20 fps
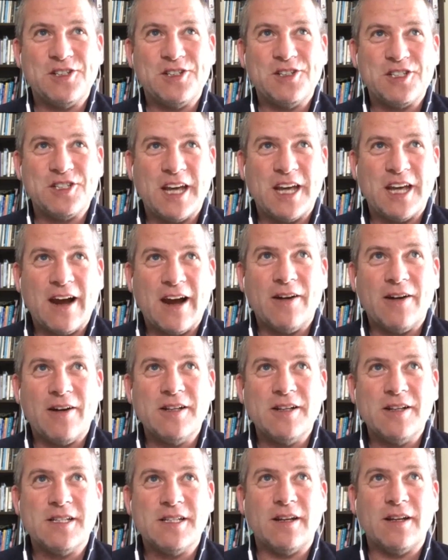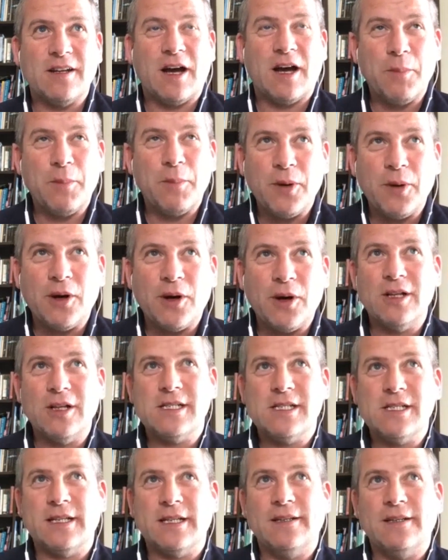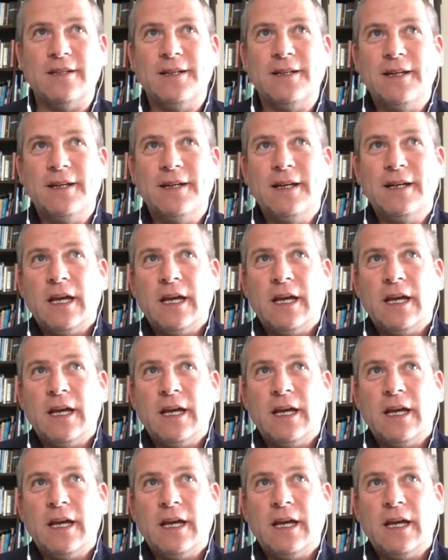just yarns and hot balls and,